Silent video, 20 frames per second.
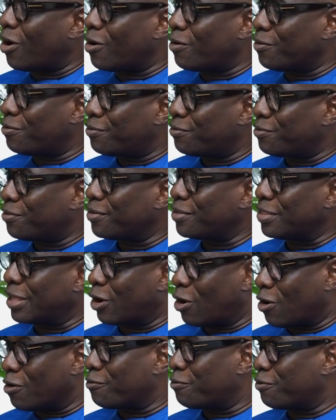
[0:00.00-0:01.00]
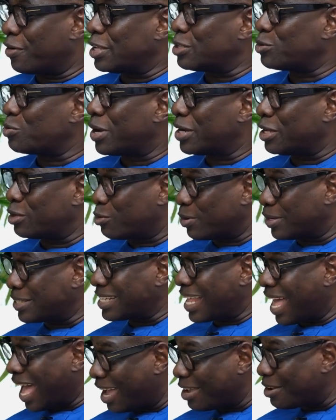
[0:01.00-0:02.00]
of the conference when it
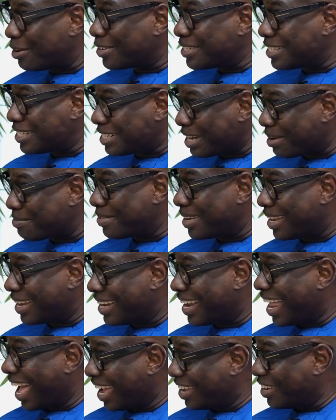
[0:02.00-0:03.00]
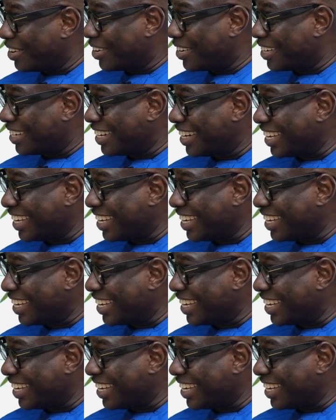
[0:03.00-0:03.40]
was iron sharpened iron. Iron,